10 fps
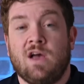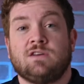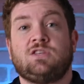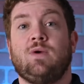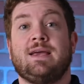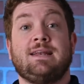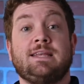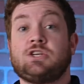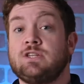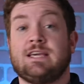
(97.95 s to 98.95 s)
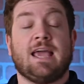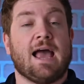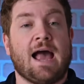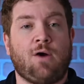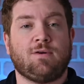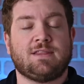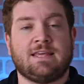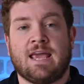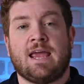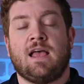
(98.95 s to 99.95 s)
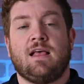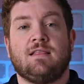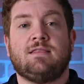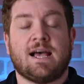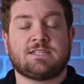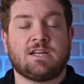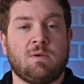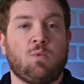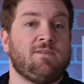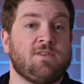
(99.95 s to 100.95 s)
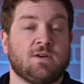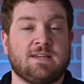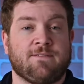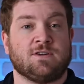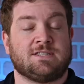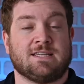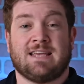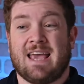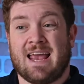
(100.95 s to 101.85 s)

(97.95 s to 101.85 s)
So initially, out of the gate, that's gonna be one of your differences.